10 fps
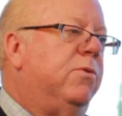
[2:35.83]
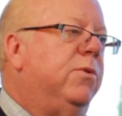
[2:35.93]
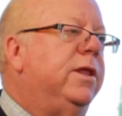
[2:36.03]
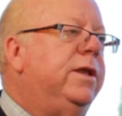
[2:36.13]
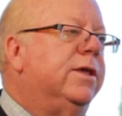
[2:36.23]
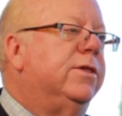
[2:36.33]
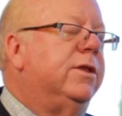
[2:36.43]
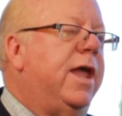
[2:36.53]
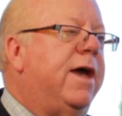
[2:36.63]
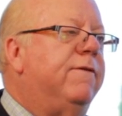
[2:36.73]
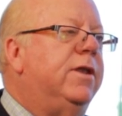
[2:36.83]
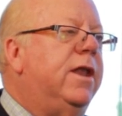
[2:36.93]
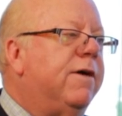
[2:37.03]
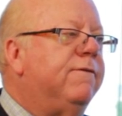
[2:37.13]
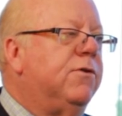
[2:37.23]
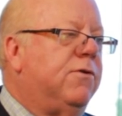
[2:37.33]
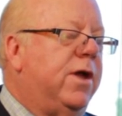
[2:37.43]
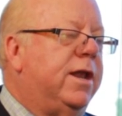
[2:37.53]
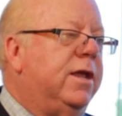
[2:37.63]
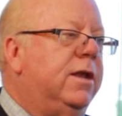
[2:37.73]
really doesn't have enough
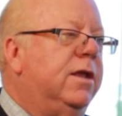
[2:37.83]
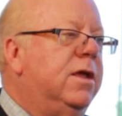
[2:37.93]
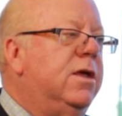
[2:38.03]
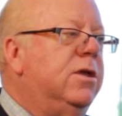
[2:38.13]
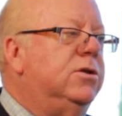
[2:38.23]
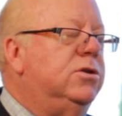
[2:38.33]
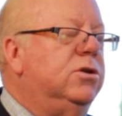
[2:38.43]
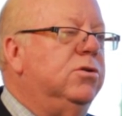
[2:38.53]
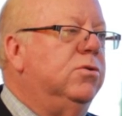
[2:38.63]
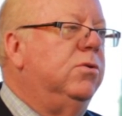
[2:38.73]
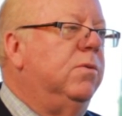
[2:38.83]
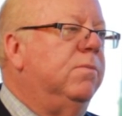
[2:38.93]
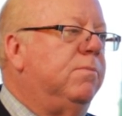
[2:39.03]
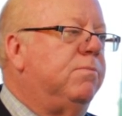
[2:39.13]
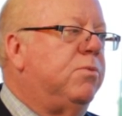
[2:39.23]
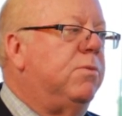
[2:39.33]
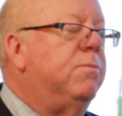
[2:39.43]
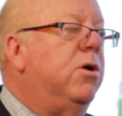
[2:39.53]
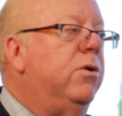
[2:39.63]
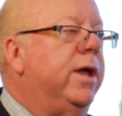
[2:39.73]
credit to
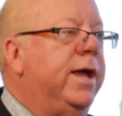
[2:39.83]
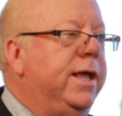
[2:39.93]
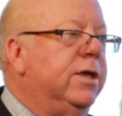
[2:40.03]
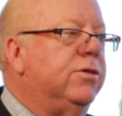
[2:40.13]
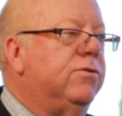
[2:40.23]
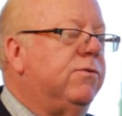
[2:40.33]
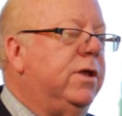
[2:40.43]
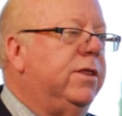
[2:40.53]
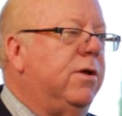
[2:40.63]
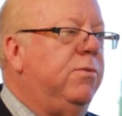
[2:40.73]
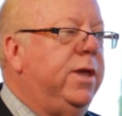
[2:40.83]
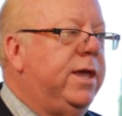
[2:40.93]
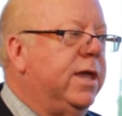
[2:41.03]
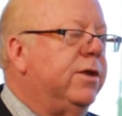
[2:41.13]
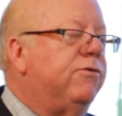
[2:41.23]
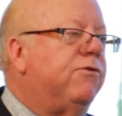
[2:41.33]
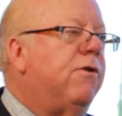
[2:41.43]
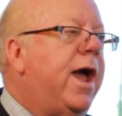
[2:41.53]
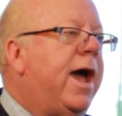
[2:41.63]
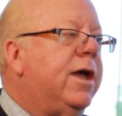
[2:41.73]
promote a history that we can
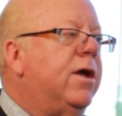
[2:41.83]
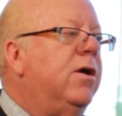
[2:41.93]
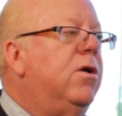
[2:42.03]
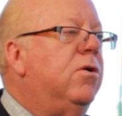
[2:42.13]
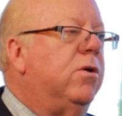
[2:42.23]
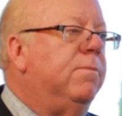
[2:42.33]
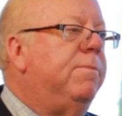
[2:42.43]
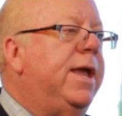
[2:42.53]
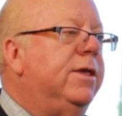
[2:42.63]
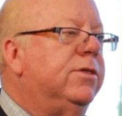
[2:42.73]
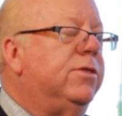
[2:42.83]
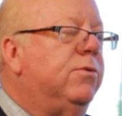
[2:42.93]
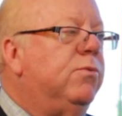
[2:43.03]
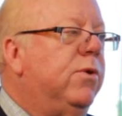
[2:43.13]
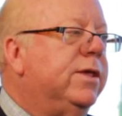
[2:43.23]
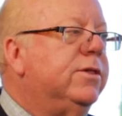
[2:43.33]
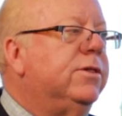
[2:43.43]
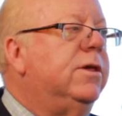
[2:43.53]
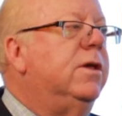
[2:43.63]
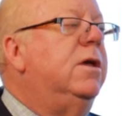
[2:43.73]
track or base the
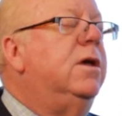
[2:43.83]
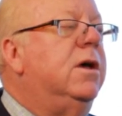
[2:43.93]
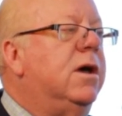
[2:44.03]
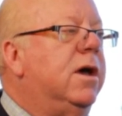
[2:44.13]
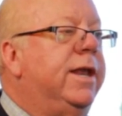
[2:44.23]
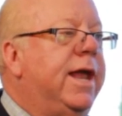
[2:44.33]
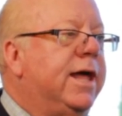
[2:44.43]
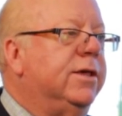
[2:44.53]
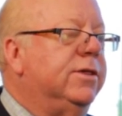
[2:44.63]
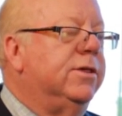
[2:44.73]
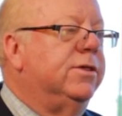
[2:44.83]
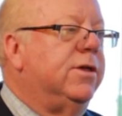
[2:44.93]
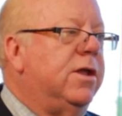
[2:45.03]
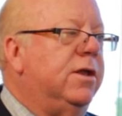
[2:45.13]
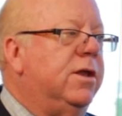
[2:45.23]
risk analysis on.